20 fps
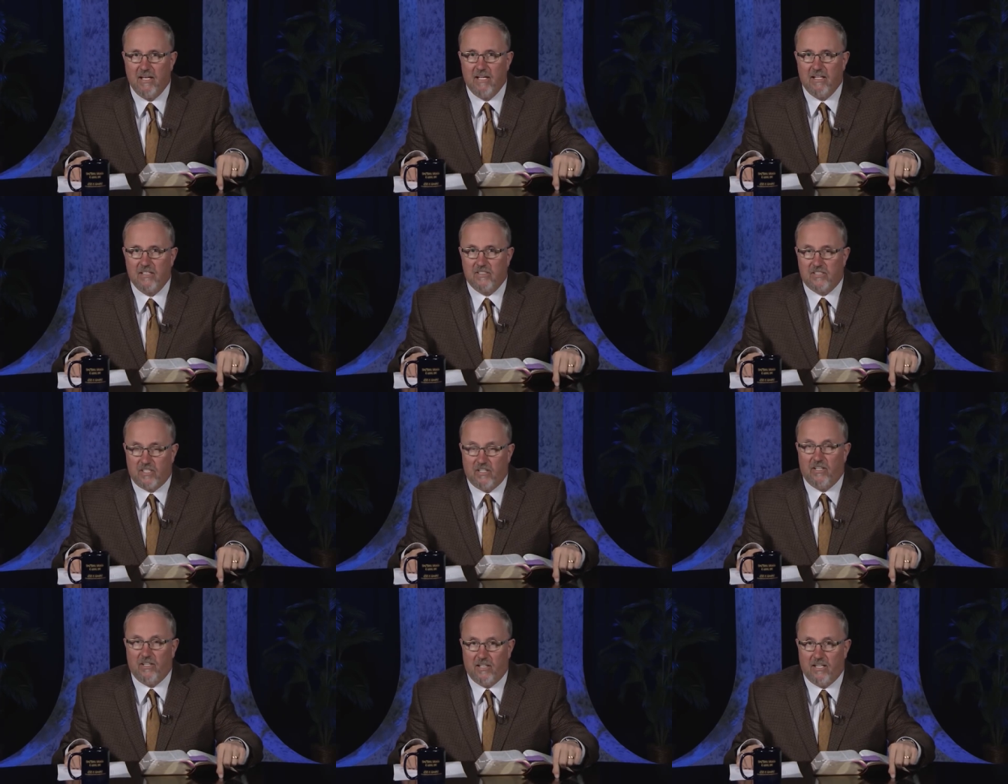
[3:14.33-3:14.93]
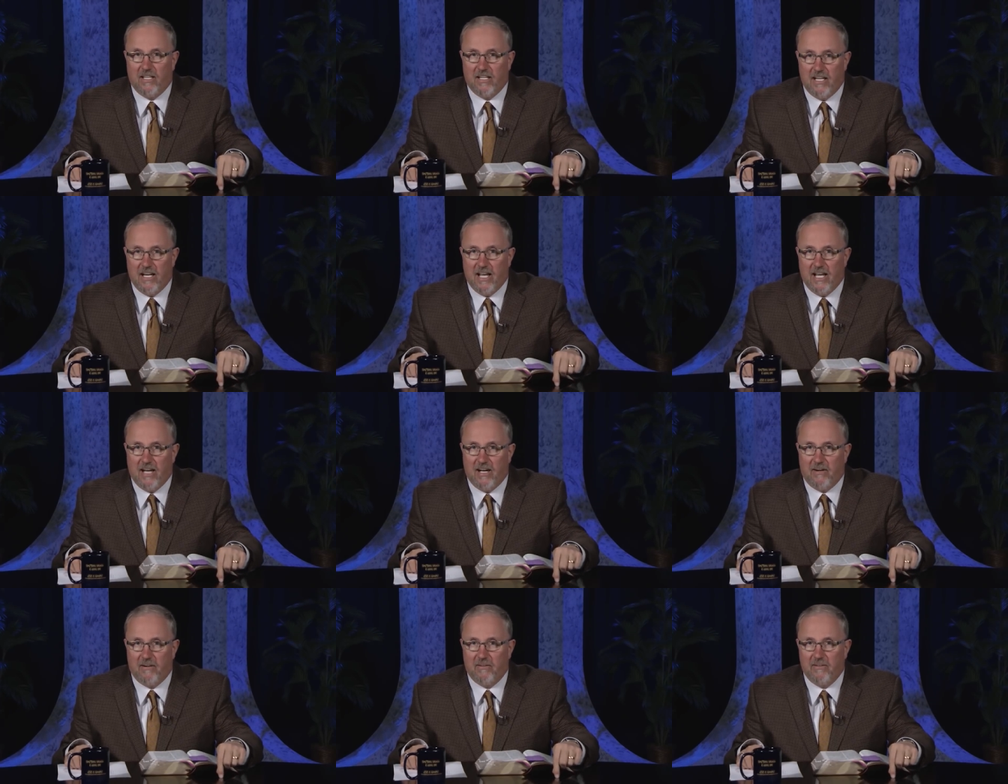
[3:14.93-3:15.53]
certainly
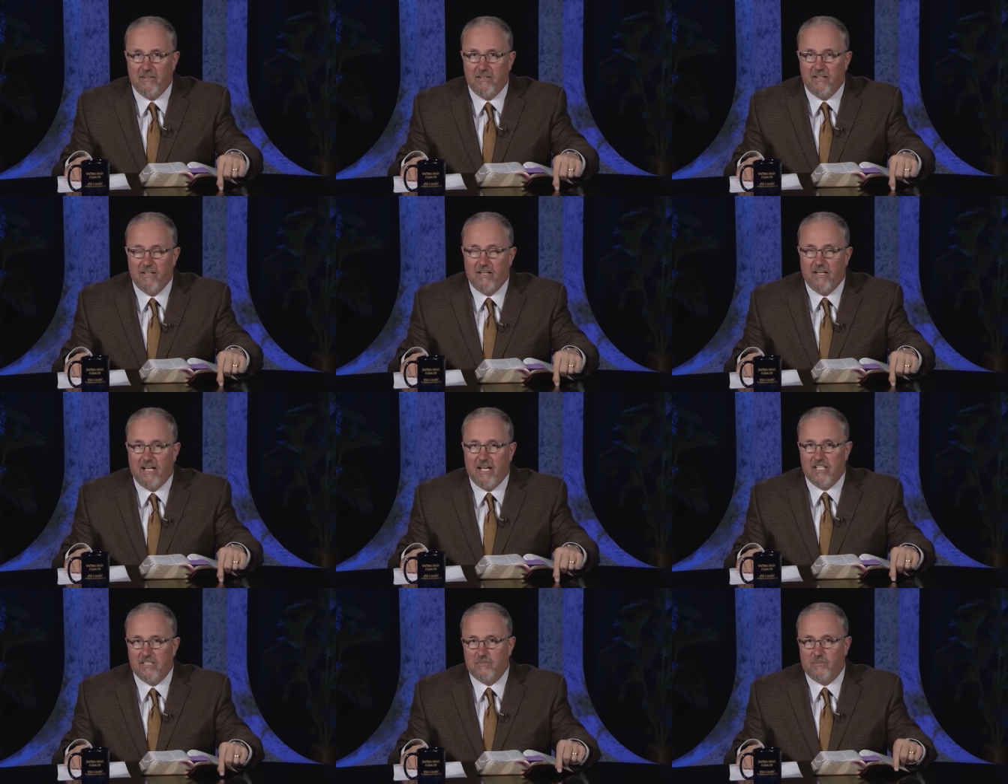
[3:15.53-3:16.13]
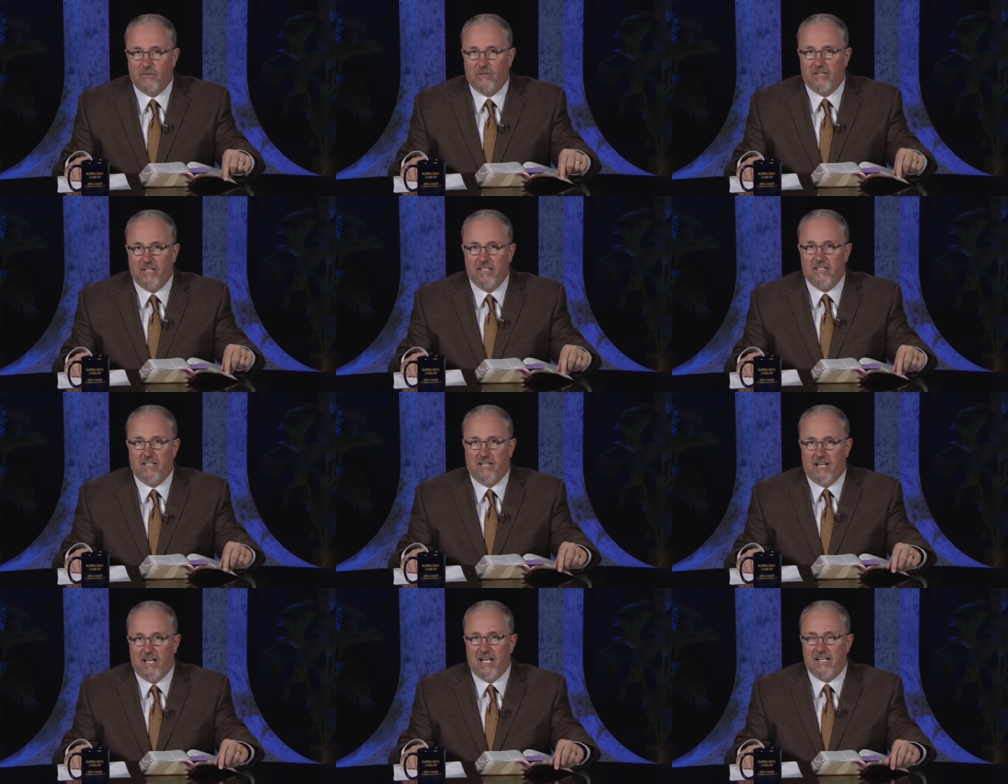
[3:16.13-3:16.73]
now, as we're in
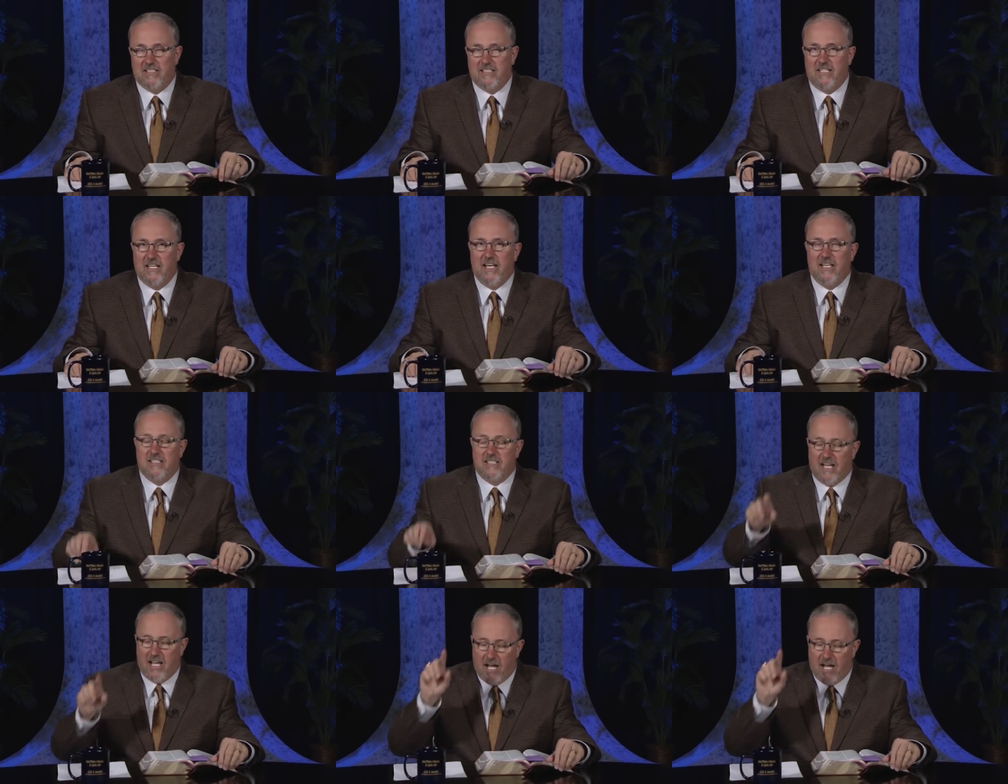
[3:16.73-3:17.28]
the last days.